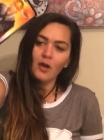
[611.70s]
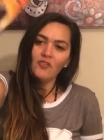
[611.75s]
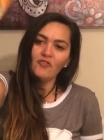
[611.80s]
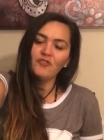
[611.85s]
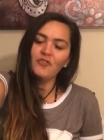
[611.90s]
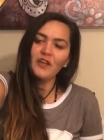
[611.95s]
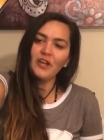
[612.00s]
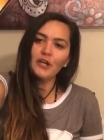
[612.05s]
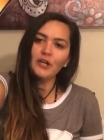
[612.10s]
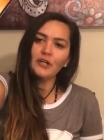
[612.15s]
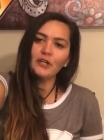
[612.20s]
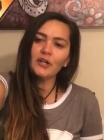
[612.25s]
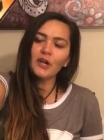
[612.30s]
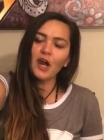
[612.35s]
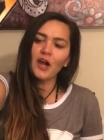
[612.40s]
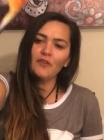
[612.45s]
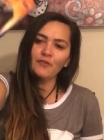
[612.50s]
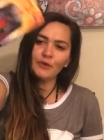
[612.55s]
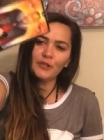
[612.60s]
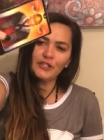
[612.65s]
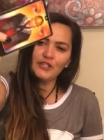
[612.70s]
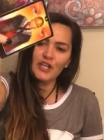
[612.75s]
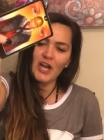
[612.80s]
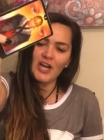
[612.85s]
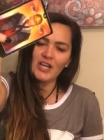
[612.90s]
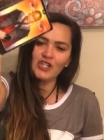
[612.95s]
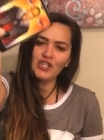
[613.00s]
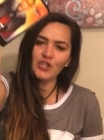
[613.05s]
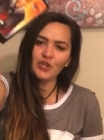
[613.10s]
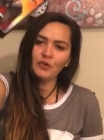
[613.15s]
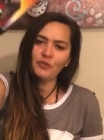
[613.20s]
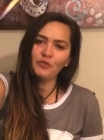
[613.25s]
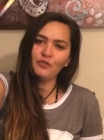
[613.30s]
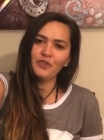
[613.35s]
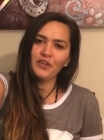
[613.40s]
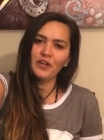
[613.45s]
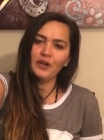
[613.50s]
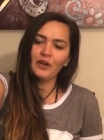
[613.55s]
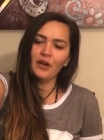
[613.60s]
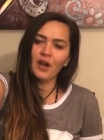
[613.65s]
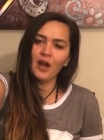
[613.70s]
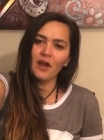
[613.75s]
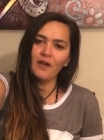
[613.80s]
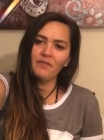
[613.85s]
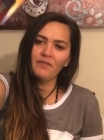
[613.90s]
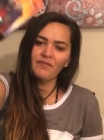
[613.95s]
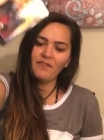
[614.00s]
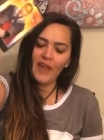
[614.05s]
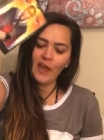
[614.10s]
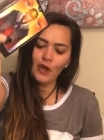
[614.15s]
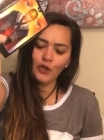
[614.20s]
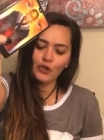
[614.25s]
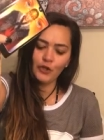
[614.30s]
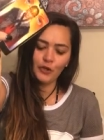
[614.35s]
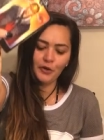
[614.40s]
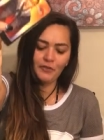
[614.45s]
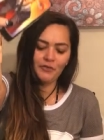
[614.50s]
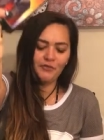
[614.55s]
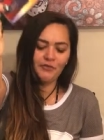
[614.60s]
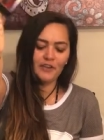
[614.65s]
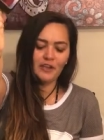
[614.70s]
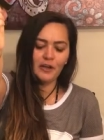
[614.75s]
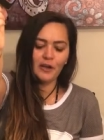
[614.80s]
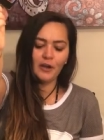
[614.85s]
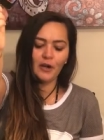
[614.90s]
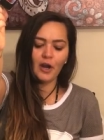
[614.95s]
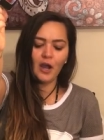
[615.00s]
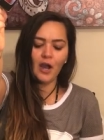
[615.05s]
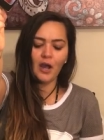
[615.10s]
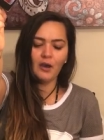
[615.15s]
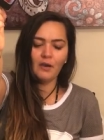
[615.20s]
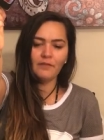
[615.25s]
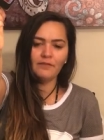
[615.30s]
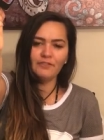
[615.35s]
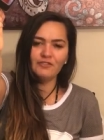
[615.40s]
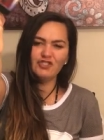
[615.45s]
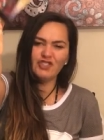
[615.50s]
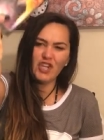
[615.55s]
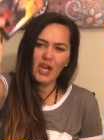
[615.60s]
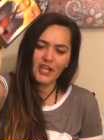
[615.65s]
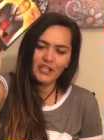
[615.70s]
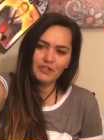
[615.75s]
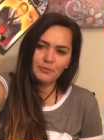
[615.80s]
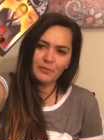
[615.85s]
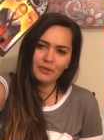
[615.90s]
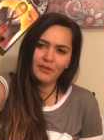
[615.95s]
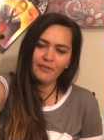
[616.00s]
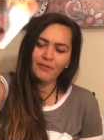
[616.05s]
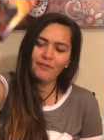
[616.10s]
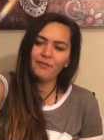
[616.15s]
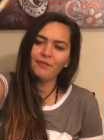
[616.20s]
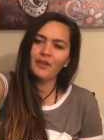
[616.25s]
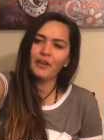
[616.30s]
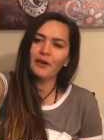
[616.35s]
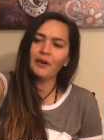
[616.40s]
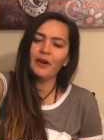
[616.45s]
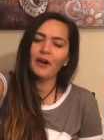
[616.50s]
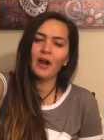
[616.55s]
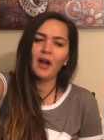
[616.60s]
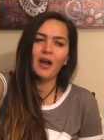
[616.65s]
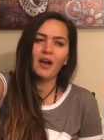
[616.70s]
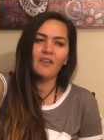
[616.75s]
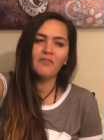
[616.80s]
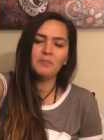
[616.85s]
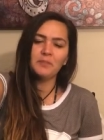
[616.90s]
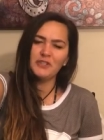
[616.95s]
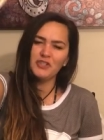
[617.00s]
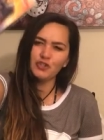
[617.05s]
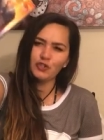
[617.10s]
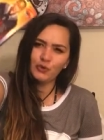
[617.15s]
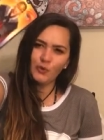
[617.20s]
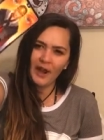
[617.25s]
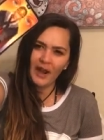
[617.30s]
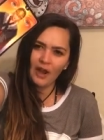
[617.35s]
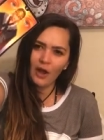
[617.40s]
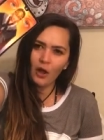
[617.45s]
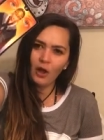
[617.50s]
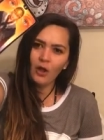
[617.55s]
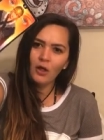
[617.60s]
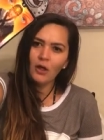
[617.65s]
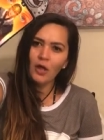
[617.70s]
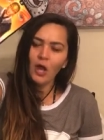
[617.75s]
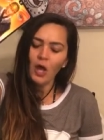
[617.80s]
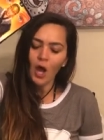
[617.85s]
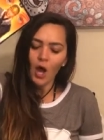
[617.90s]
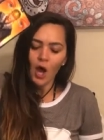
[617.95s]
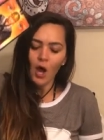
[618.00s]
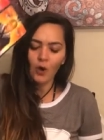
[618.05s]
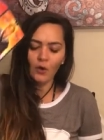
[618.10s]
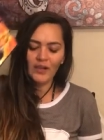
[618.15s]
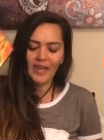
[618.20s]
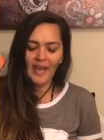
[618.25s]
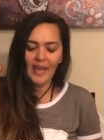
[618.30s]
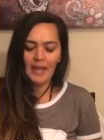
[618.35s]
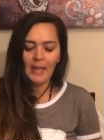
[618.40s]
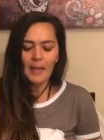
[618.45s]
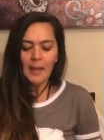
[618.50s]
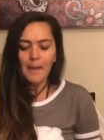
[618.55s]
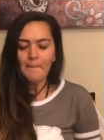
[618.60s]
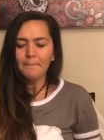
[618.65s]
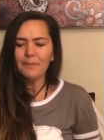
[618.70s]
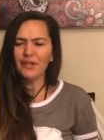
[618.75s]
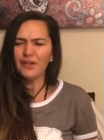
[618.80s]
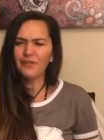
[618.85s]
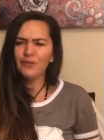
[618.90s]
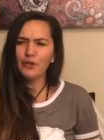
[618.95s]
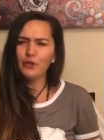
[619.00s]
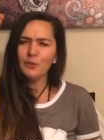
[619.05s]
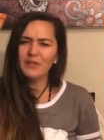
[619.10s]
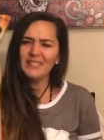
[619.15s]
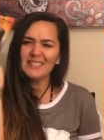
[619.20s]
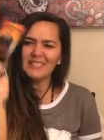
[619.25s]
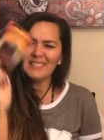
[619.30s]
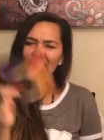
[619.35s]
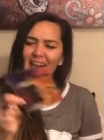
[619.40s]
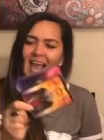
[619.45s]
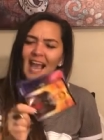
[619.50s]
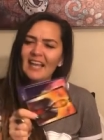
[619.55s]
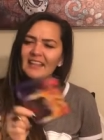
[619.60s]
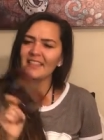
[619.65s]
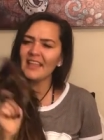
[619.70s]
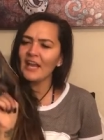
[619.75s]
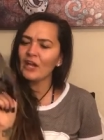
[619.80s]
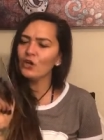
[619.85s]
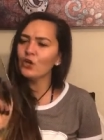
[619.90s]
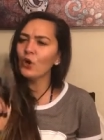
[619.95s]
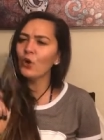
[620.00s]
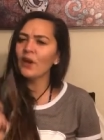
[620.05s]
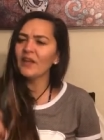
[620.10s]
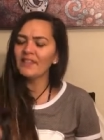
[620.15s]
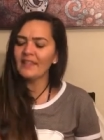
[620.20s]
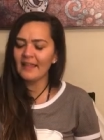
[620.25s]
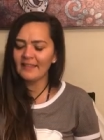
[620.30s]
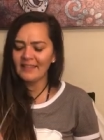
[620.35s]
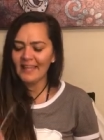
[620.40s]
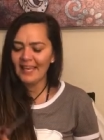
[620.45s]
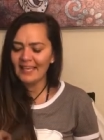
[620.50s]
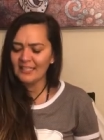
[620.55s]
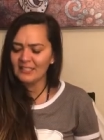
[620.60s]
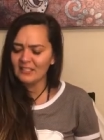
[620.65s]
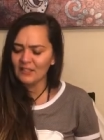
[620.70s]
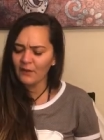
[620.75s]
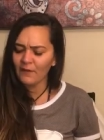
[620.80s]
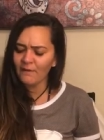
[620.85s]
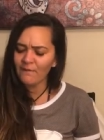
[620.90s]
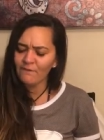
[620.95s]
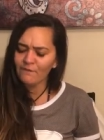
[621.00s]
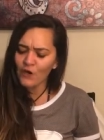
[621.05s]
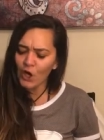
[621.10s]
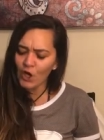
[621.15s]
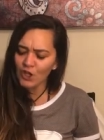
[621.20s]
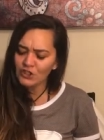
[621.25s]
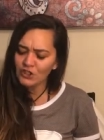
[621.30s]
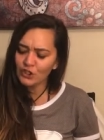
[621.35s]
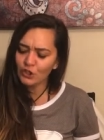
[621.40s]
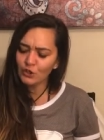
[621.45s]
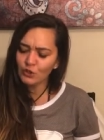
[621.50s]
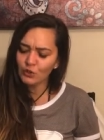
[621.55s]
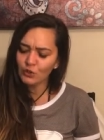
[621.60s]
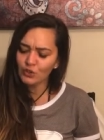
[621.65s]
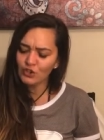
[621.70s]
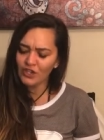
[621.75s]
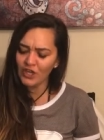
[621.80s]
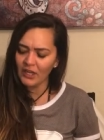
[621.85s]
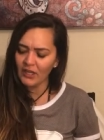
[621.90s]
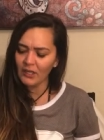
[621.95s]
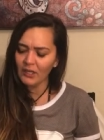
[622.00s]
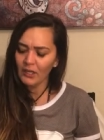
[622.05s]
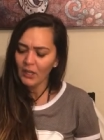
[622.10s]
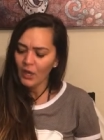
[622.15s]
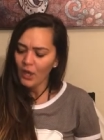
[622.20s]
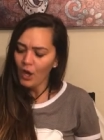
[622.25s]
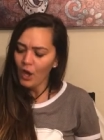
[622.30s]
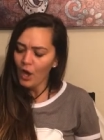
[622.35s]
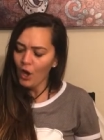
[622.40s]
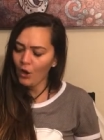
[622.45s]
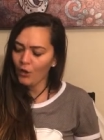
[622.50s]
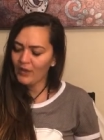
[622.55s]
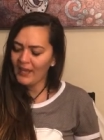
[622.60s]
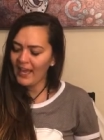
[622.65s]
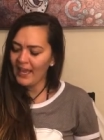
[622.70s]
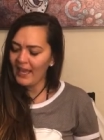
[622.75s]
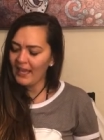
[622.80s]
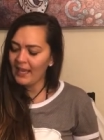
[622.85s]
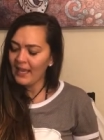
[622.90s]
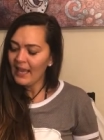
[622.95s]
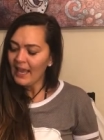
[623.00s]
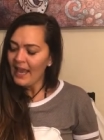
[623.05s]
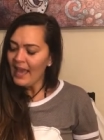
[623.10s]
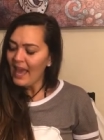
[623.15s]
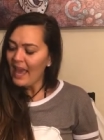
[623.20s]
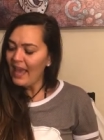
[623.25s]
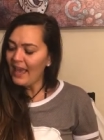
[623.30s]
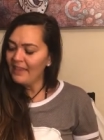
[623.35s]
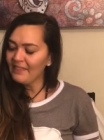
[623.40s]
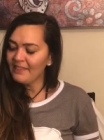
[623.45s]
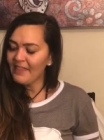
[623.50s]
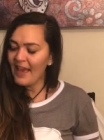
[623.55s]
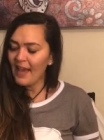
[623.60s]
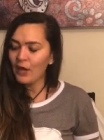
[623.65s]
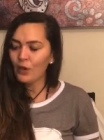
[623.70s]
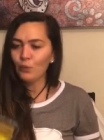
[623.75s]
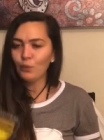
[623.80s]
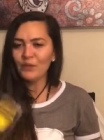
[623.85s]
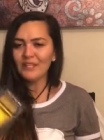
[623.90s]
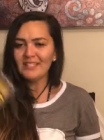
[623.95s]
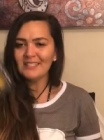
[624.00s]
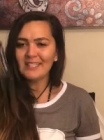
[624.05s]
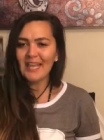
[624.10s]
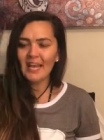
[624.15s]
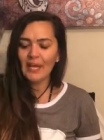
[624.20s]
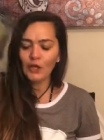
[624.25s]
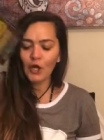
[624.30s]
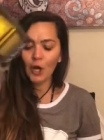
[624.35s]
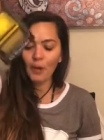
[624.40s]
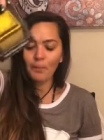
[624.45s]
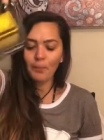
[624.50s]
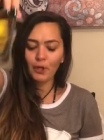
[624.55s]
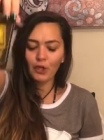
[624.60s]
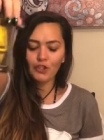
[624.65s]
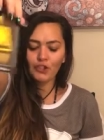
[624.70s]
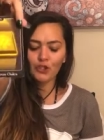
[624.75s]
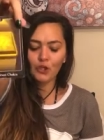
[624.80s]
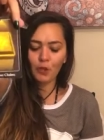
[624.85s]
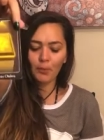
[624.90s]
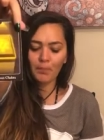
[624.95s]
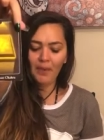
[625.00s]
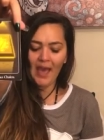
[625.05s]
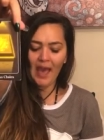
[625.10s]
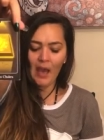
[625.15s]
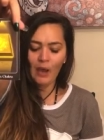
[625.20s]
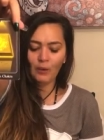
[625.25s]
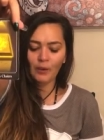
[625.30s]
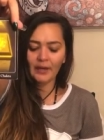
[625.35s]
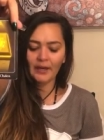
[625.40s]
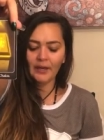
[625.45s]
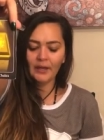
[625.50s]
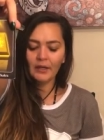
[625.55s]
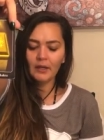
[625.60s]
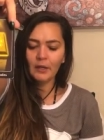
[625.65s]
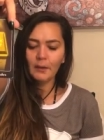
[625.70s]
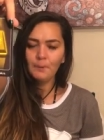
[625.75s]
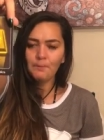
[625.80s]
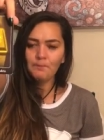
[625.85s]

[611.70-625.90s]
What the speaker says: Fear of rejection, fear of failure, fear of judgment, fear of betrayal, okay? But if you attack that knowing that that is a false illusion, okay, and that we stay in our personal power,